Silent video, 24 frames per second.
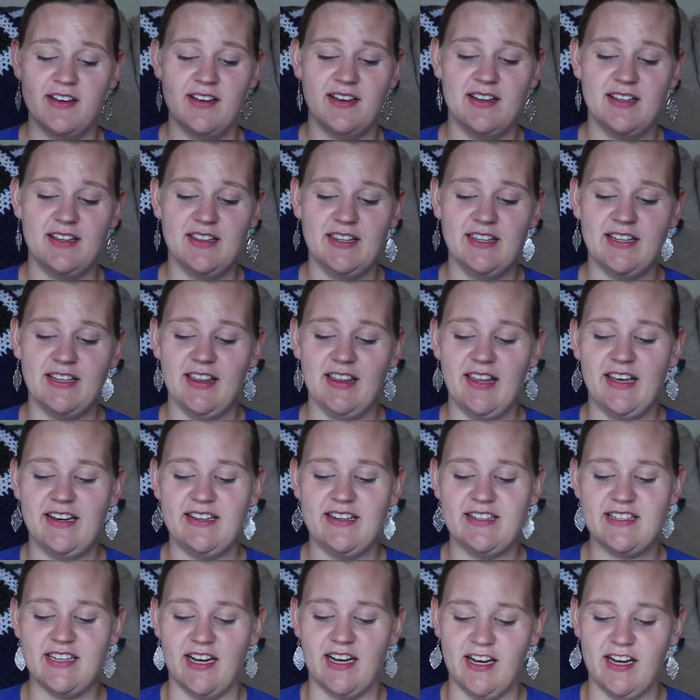a little at a
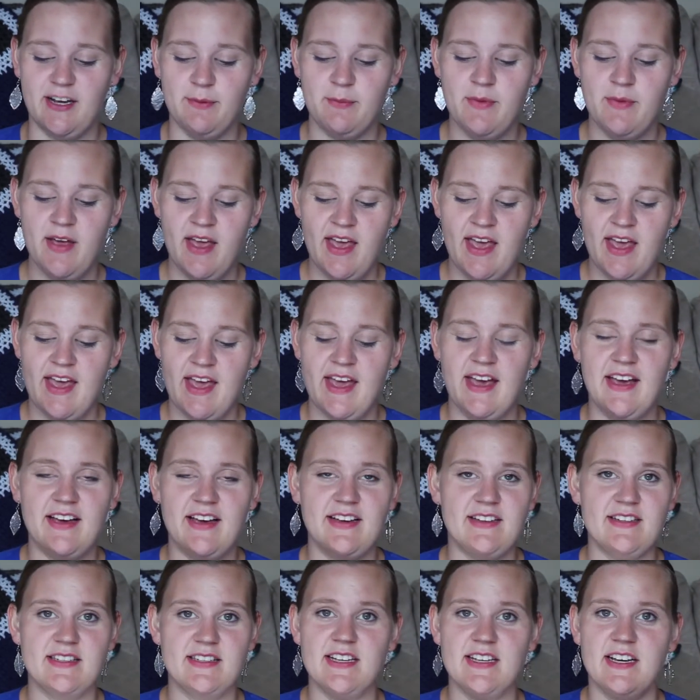time
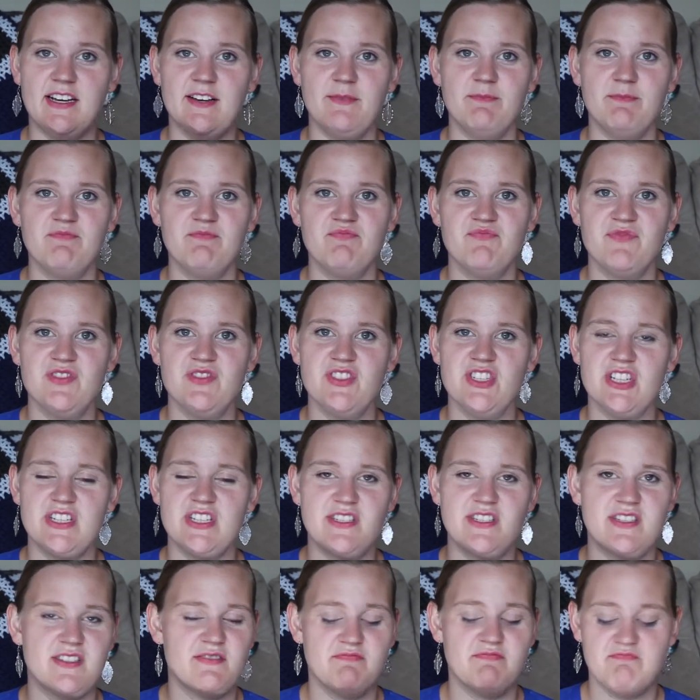and um,
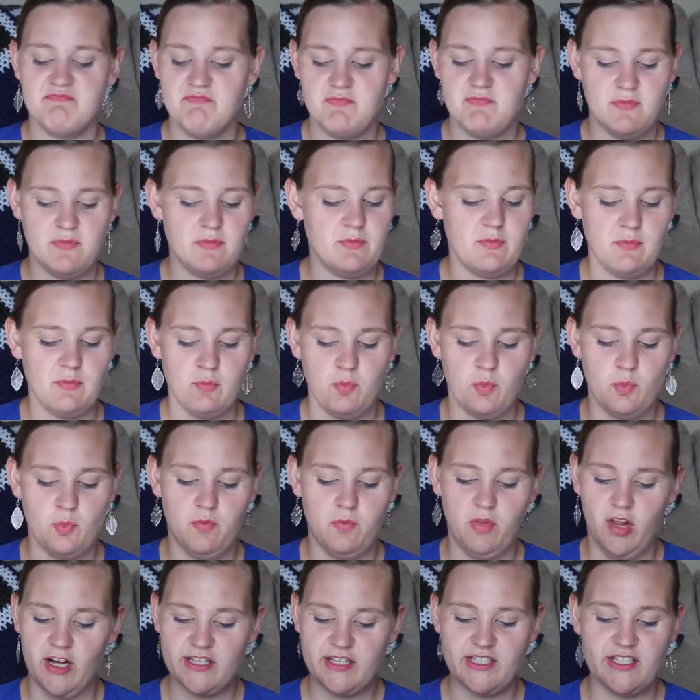just
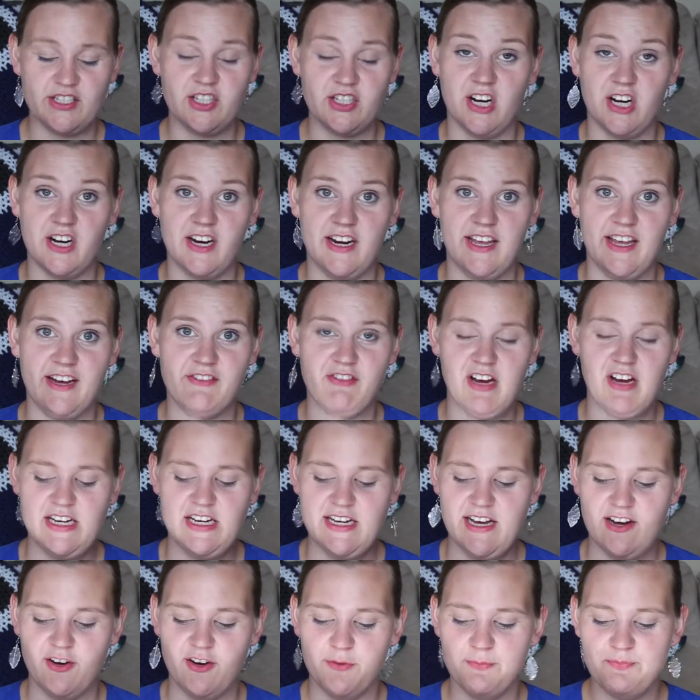lots of stock in it right
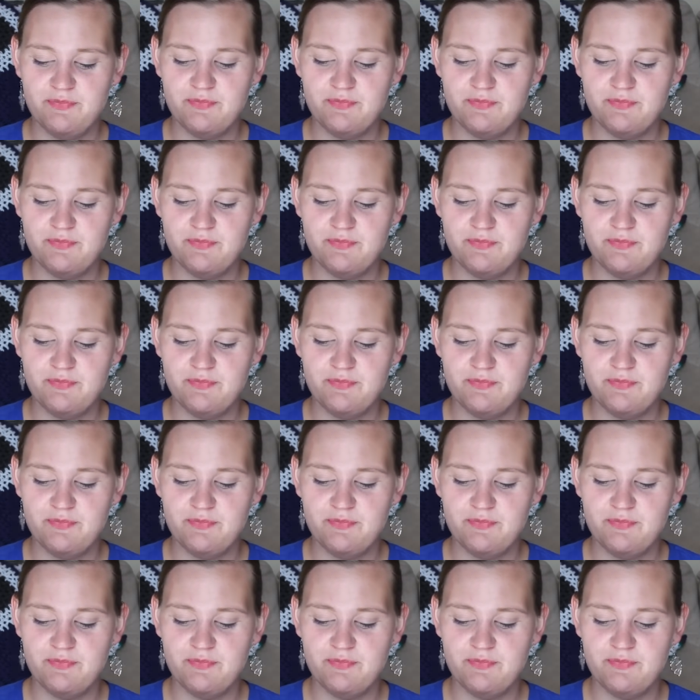now.